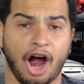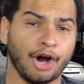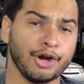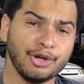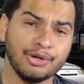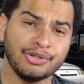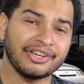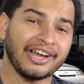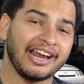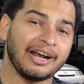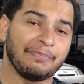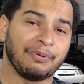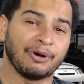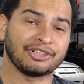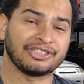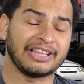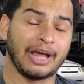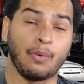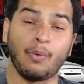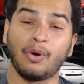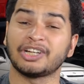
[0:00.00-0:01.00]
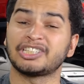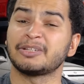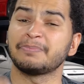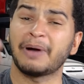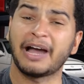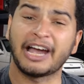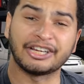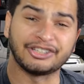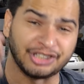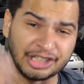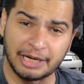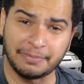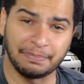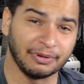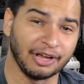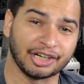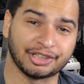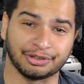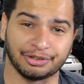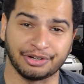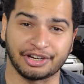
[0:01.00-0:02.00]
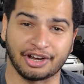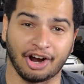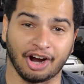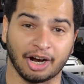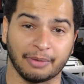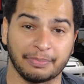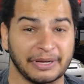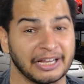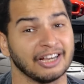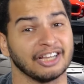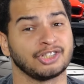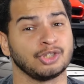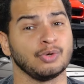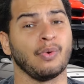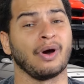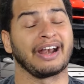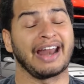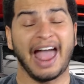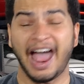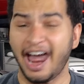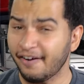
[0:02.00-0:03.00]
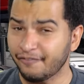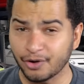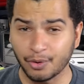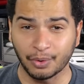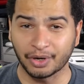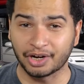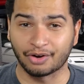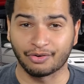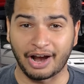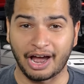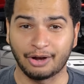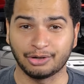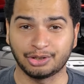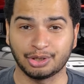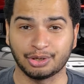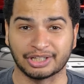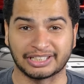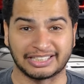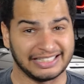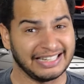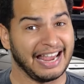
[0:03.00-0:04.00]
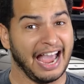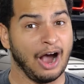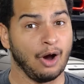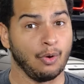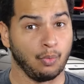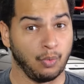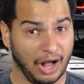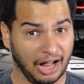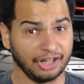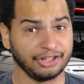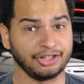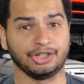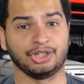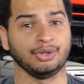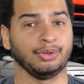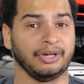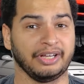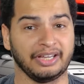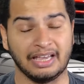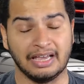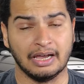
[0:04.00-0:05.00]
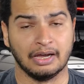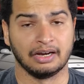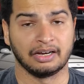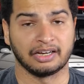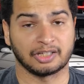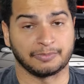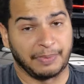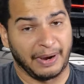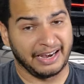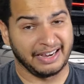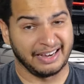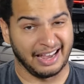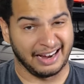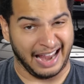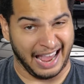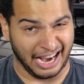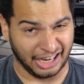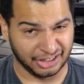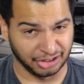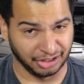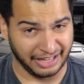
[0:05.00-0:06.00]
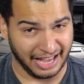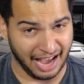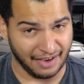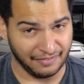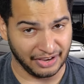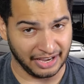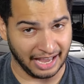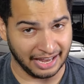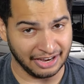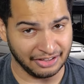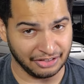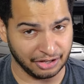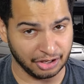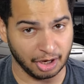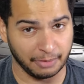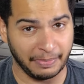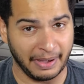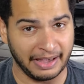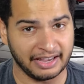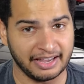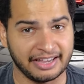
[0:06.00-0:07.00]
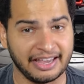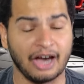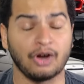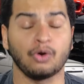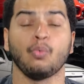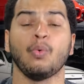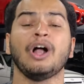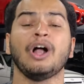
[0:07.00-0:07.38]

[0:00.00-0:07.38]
Are you the kind of person that wants to buy a cheap luxury car because you want everyone around you to see how well you're doing, despite not actually having anything in your bank account?